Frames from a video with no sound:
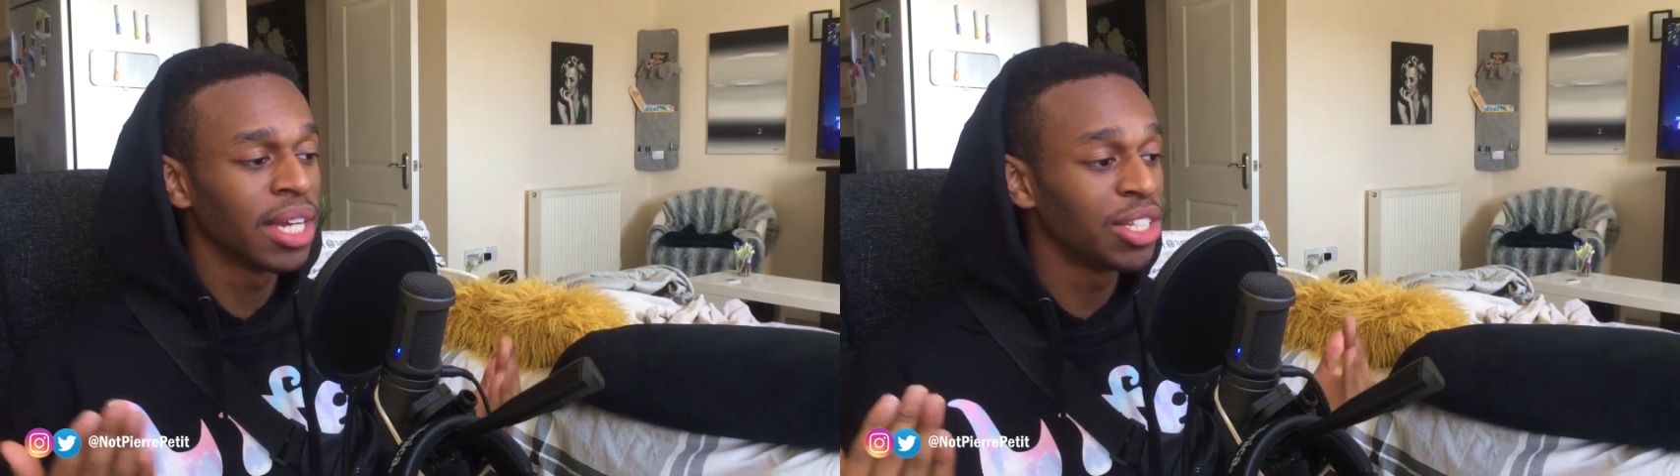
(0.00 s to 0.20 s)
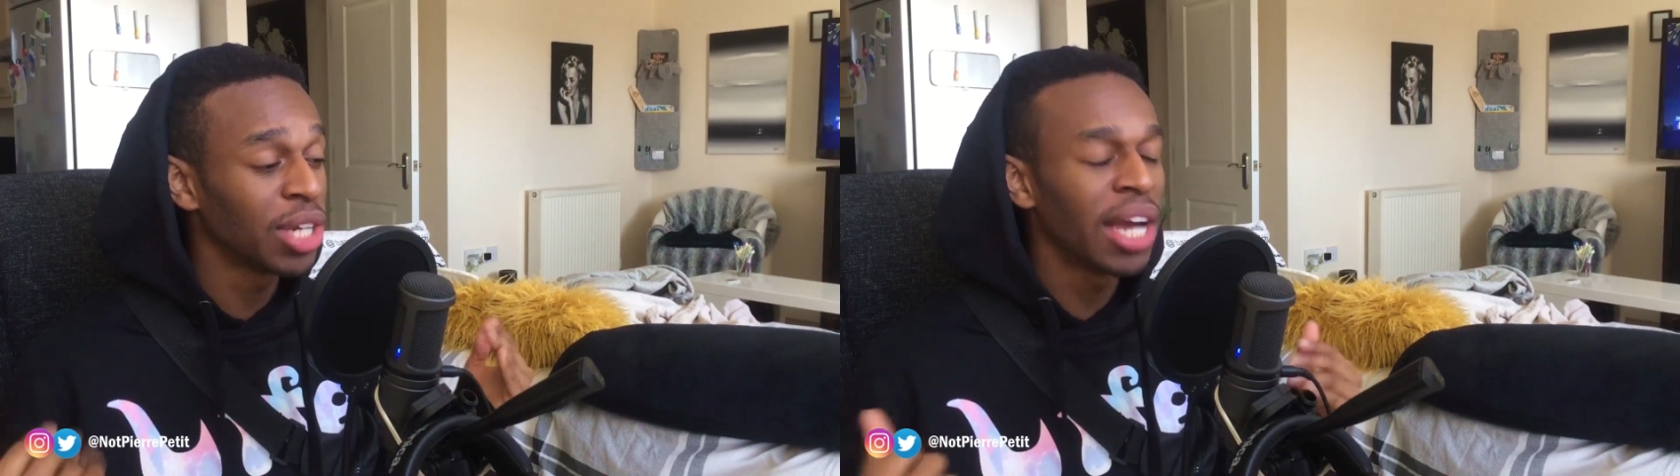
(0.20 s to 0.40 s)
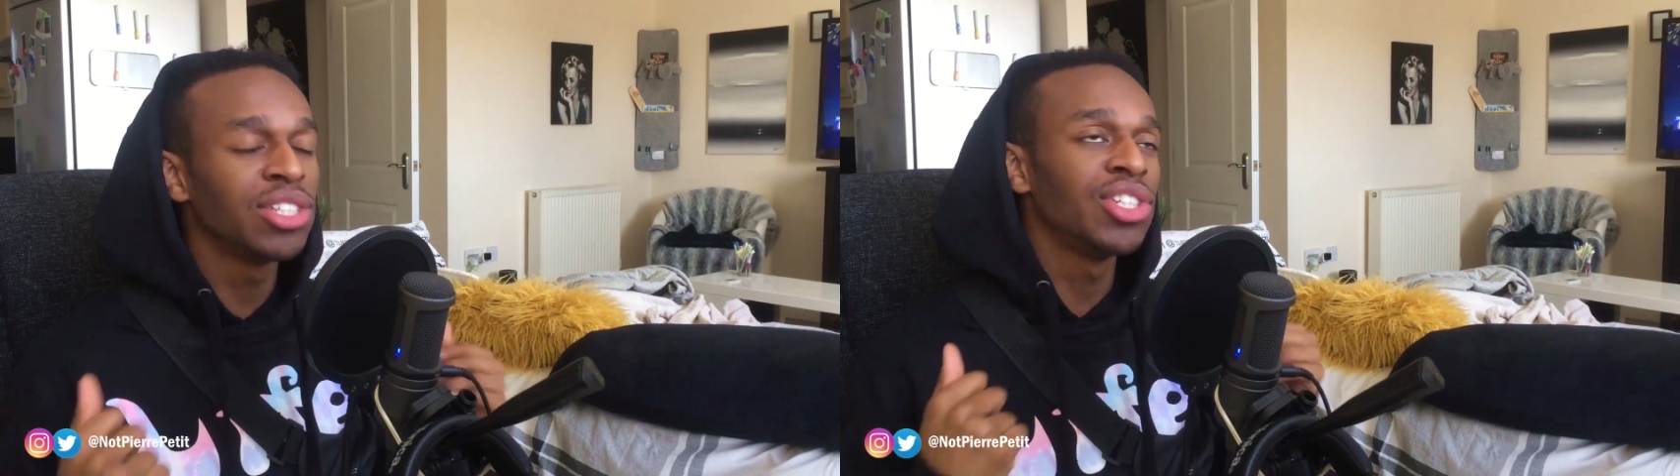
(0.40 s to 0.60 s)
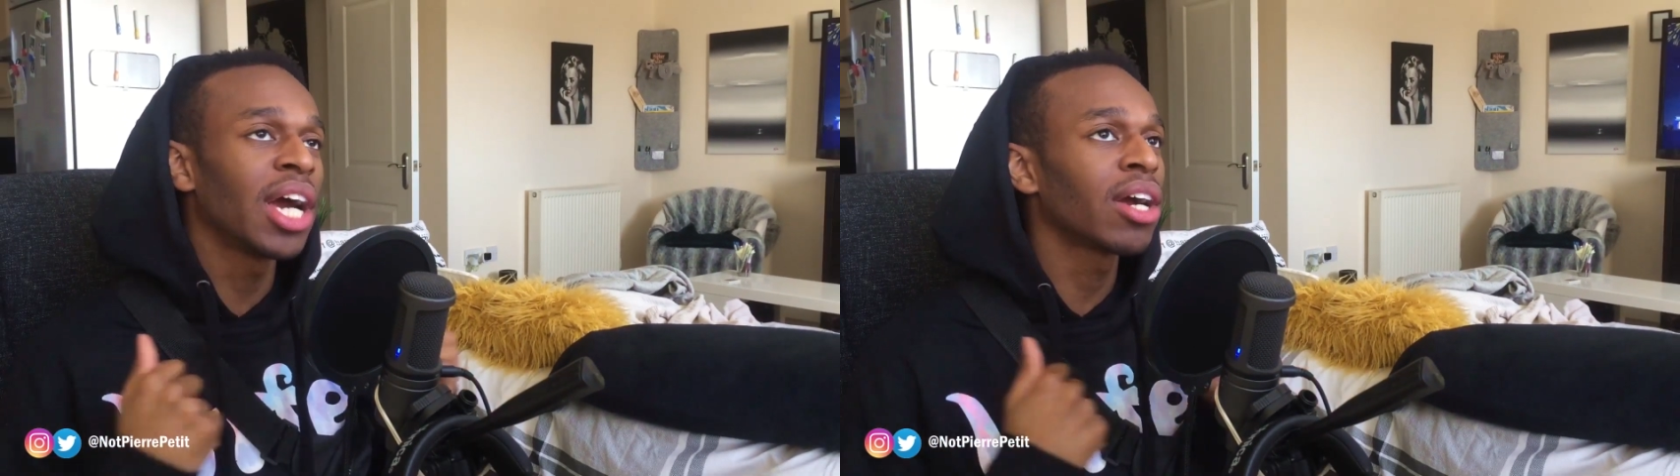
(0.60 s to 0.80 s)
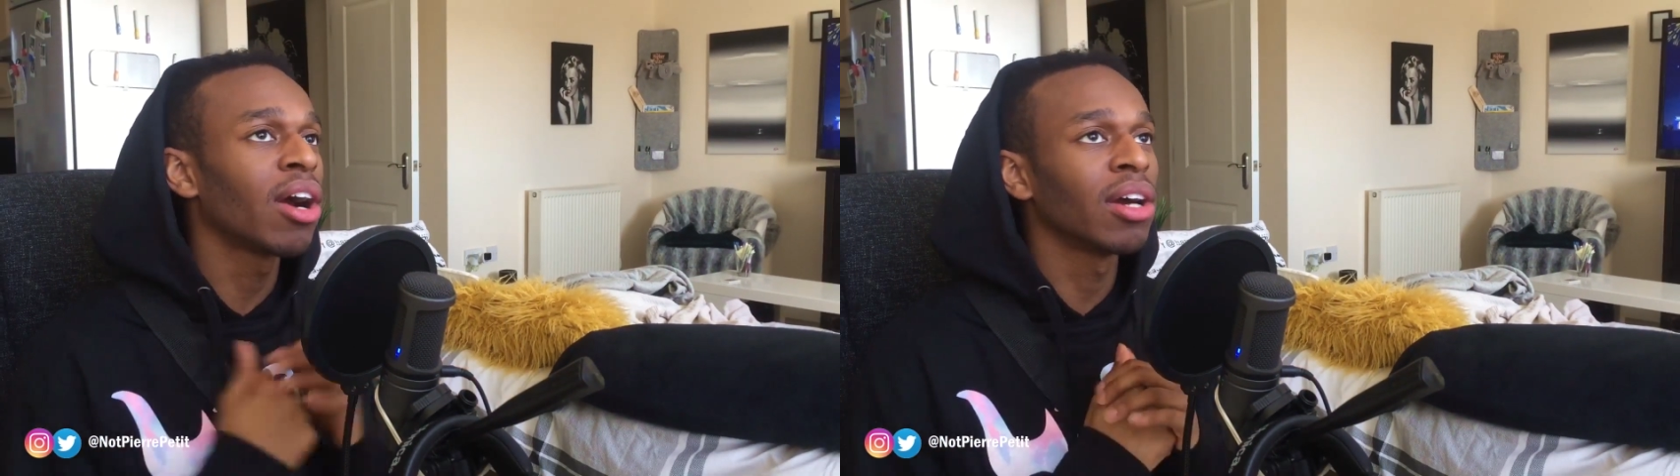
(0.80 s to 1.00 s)
And
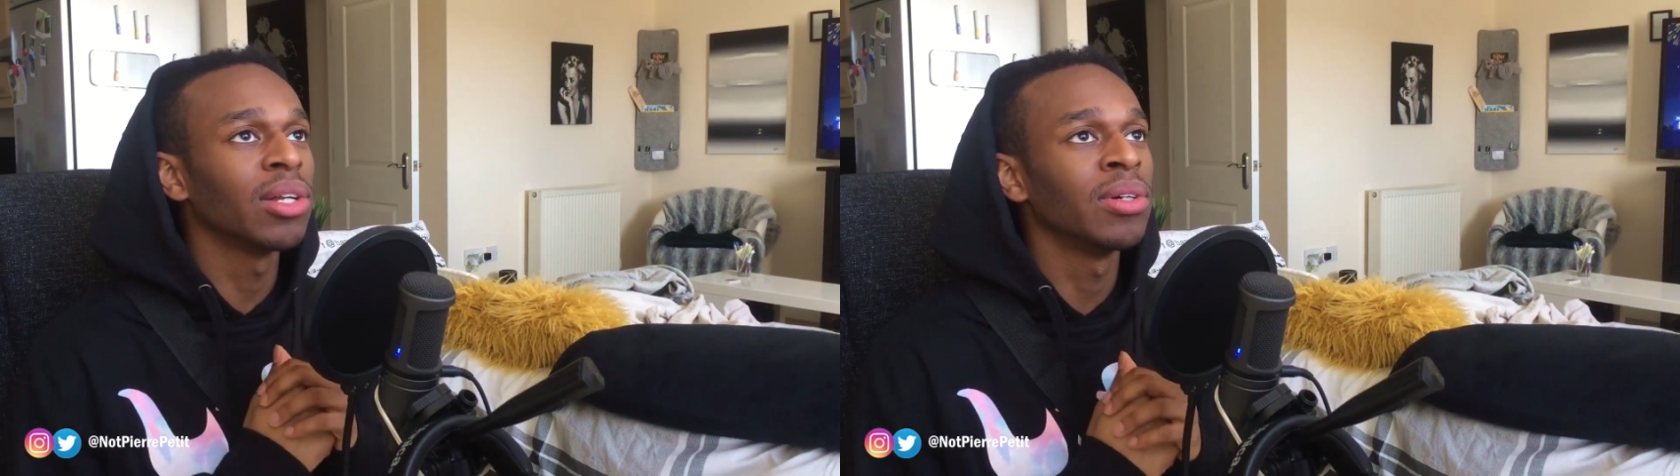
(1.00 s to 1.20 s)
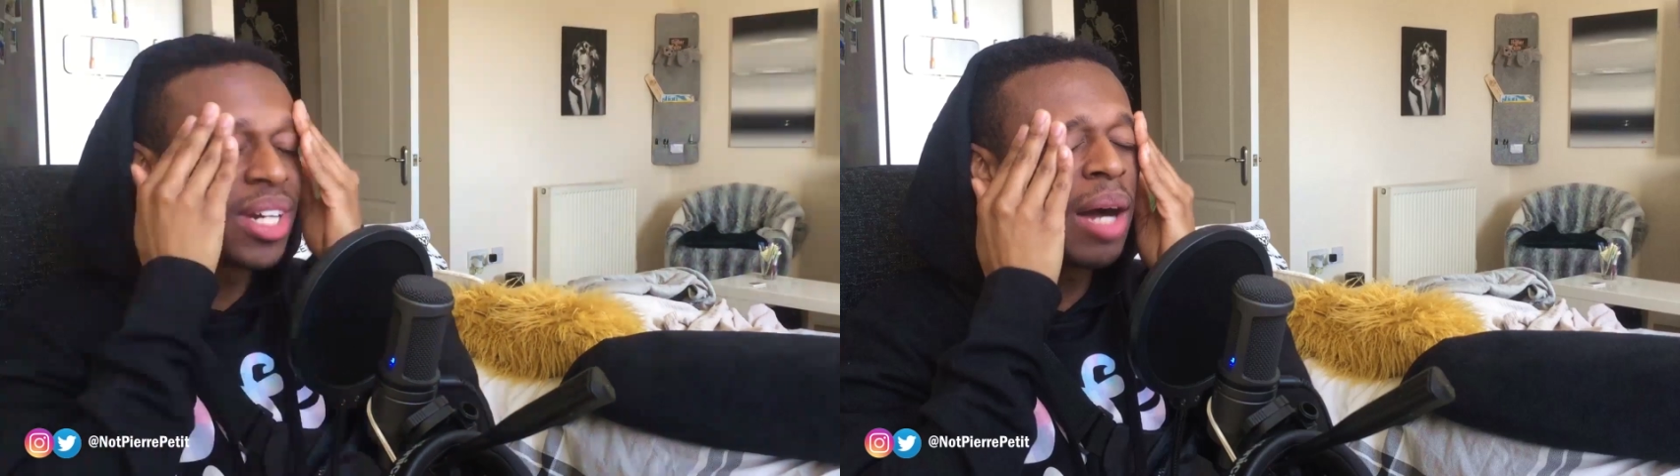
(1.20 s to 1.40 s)
Jack Harlow.